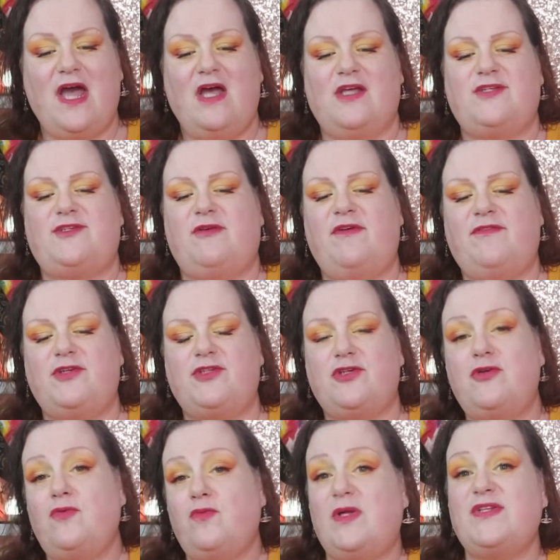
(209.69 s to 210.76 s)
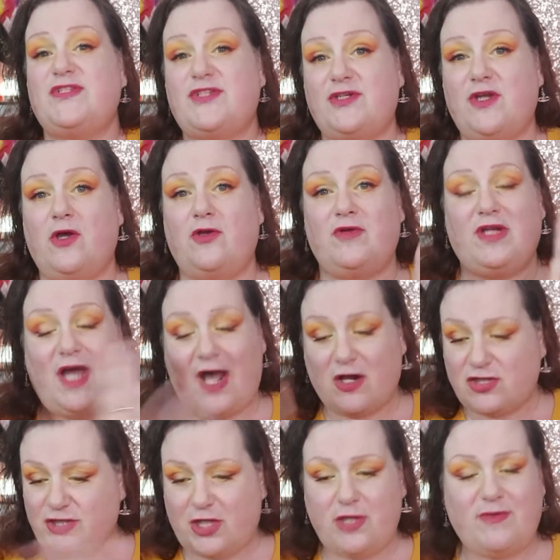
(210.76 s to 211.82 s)
So if you do want to know, like,
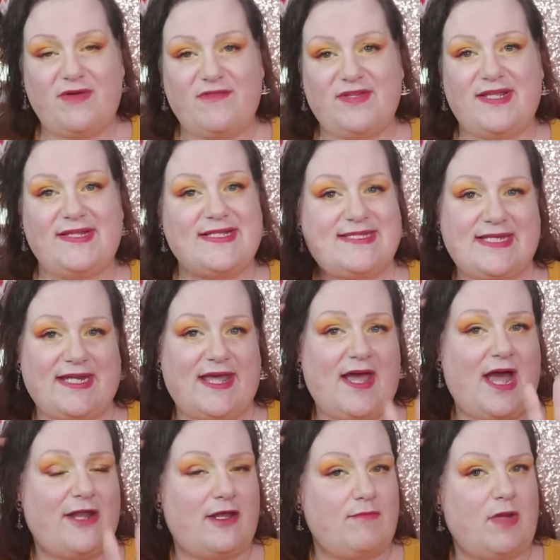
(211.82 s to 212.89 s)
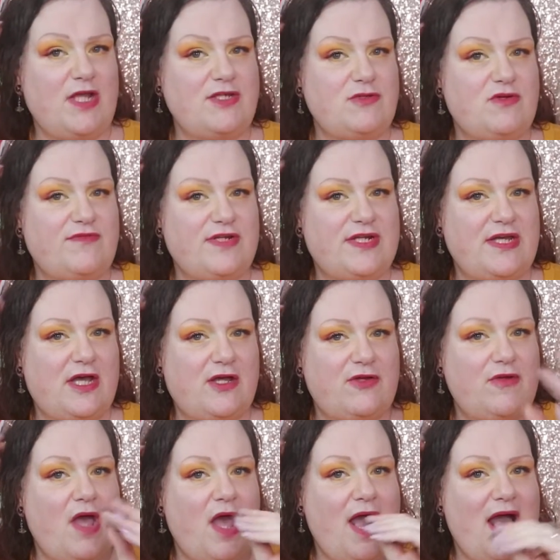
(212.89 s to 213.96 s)
I'll show you everything that's in it, and I might do a video